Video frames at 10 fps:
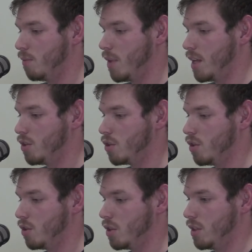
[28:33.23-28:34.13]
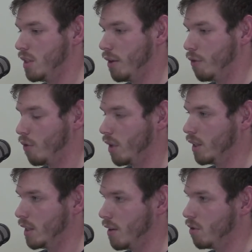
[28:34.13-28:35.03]
There's just
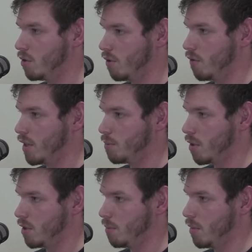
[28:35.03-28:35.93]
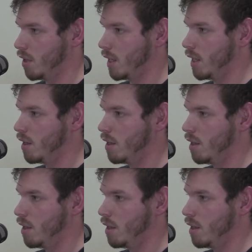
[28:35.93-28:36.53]
differing levels of responsibility.